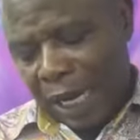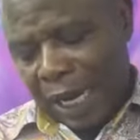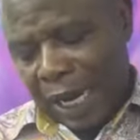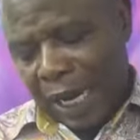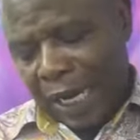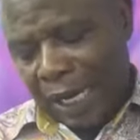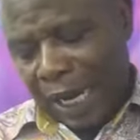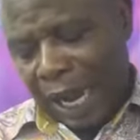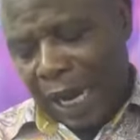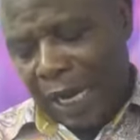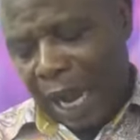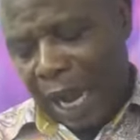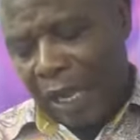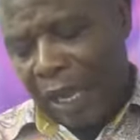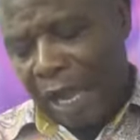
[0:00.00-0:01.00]
incline
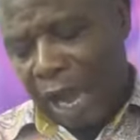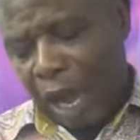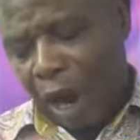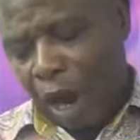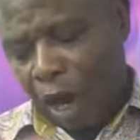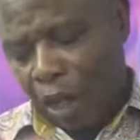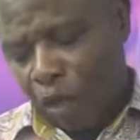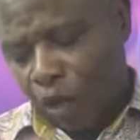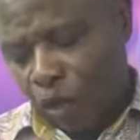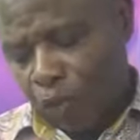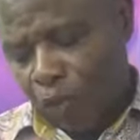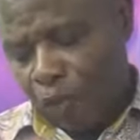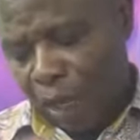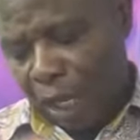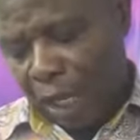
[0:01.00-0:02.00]
thy ear unto
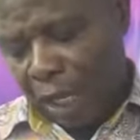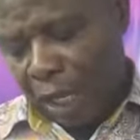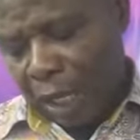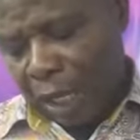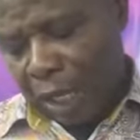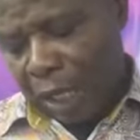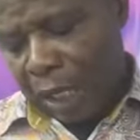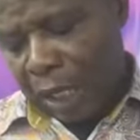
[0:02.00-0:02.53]
me.